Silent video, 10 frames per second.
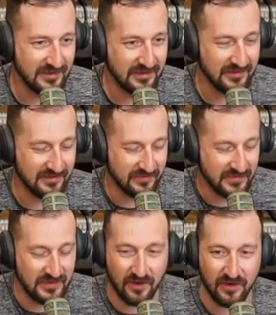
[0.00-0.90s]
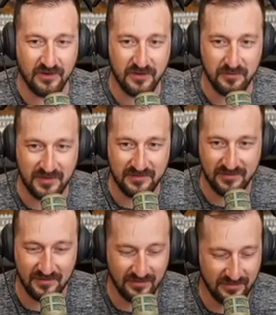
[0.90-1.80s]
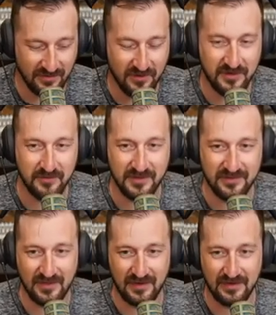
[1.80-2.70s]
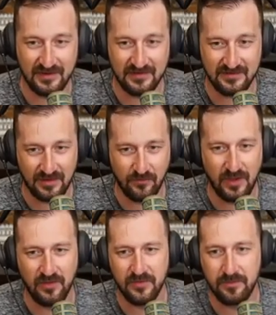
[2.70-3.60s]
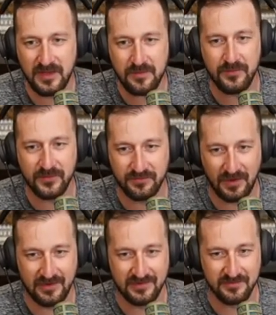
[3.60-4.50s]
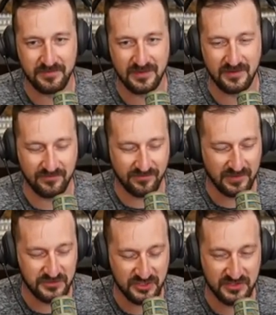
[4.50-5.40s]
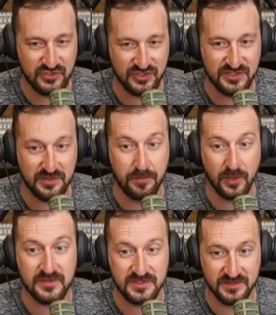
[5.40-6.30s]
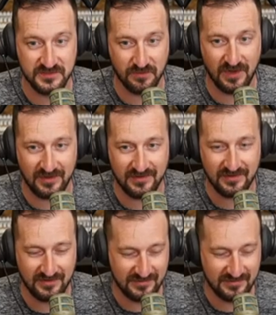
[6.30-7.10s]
The argument then is that, well, the people's right isn't being infringed. It's just the person's right.